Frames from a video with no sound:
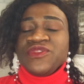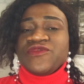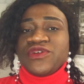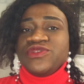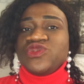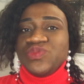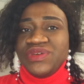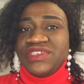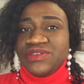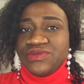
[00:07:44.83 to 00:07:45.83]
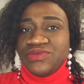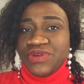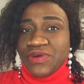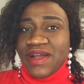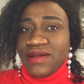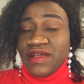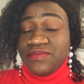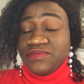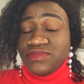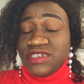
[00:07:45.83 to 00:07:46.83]
For you to meet the require
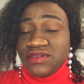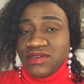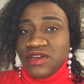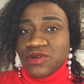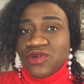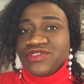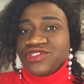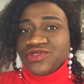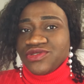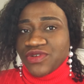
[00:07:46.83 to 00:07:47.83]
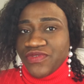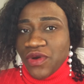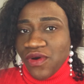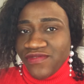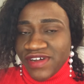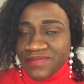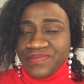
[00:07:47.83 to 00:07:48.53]
um, the conditions of your offer.